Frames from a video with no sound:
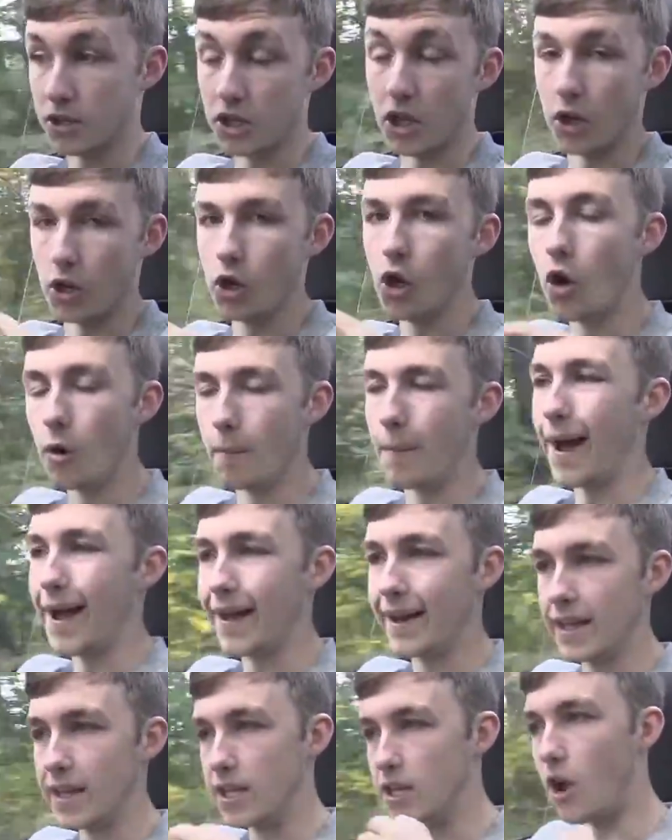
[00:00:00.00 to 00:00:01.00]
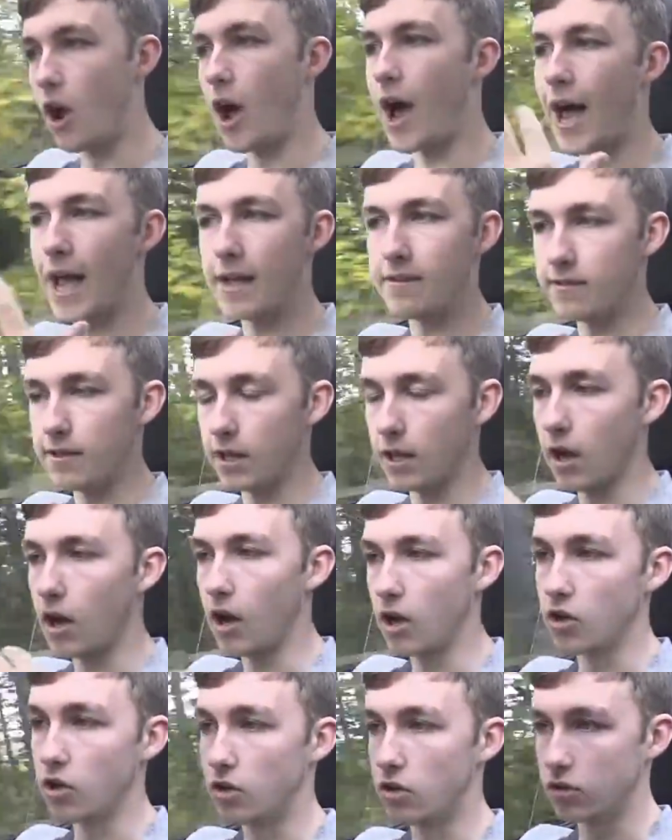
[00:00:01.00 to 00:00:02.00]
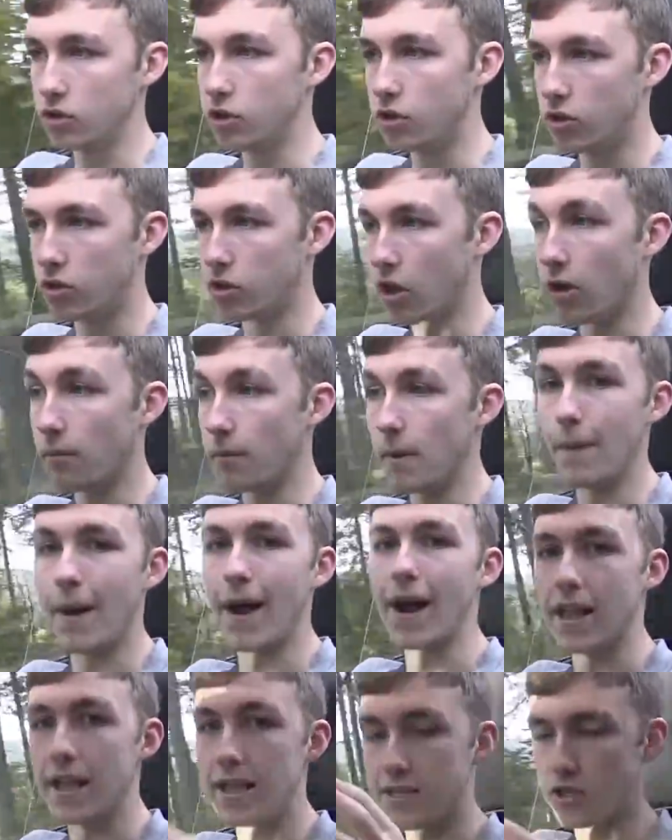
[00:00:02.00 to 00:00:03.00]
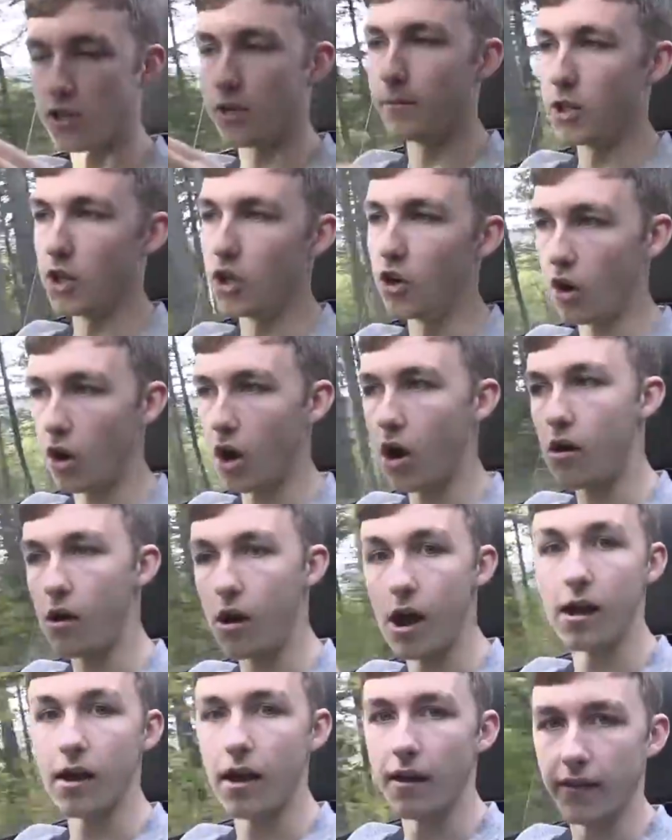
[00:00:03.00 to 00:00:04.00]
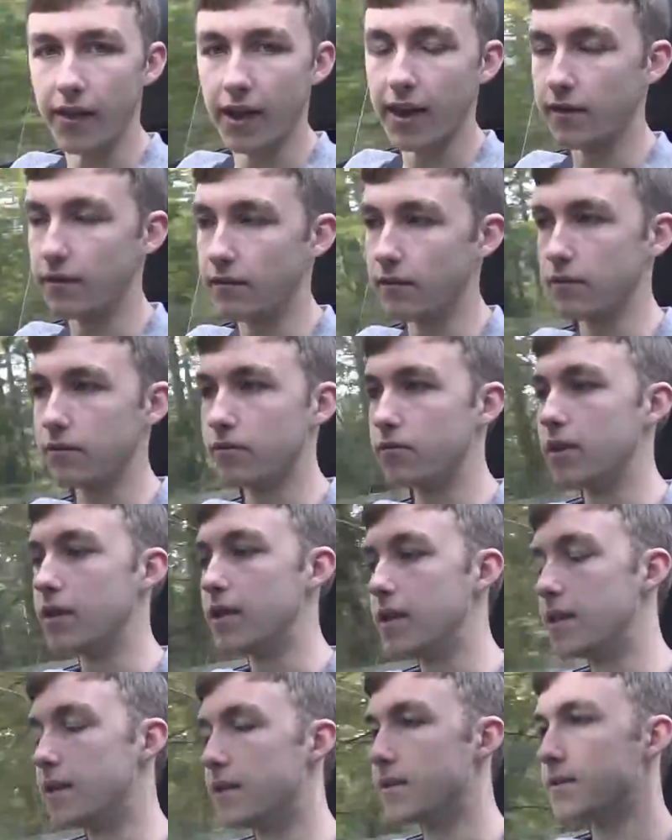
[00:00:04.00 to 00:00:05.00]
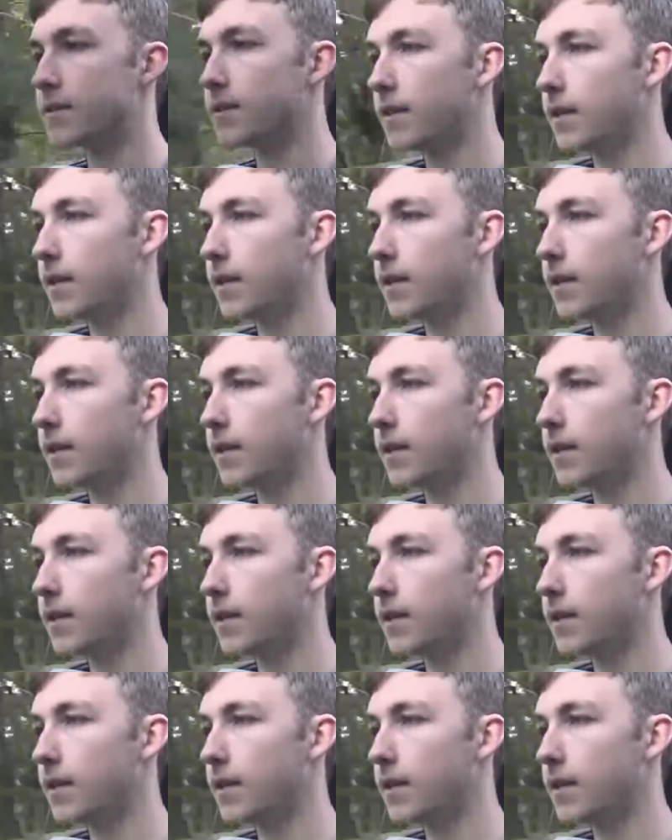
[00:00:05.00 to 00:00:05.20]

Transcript: You know, you're buying it, you're not hiring the car, you're going to be buying it, it's going to be your car at the end of the 3 years,